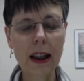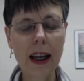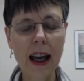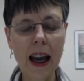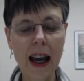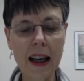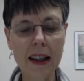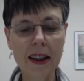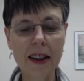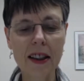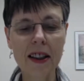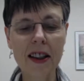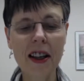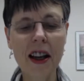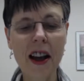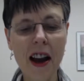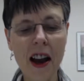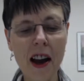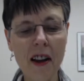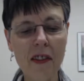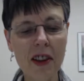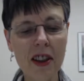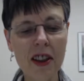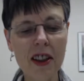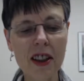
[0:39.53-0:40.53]
guests
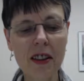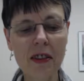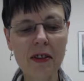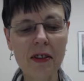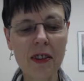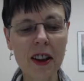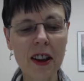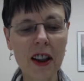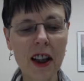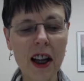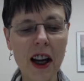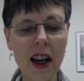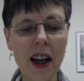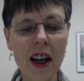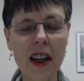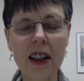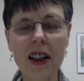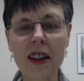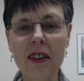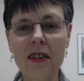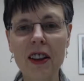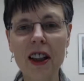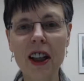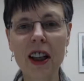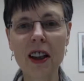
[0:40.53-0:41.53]
have a different kind of